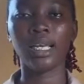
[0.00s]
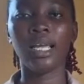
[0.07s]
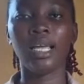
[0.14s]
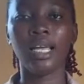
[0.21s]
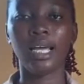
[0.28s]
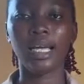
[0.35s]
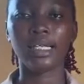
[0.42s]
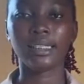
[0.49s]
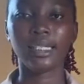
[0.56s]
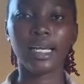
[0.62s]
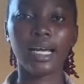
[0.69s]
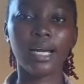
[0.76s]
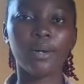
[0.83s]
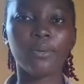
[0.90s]
and
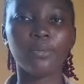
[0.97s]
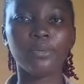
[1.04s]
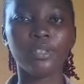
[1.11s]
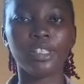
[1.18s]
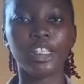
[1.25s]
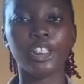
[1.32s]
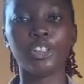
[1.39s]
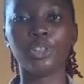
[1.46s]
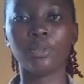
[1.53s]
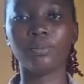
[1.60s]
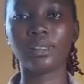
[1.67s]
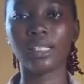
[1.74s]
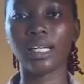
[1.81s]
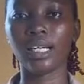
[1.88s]
how idioms
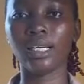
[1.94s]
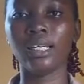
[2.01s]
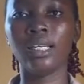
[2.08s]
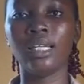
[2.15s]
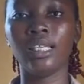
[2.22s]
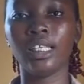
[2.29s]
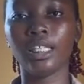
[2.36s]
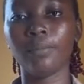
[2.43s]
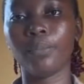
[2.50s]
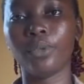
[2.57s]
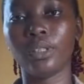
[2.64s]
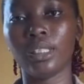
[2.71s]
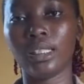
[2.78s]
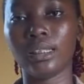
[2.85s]
are
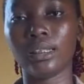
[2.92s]
important.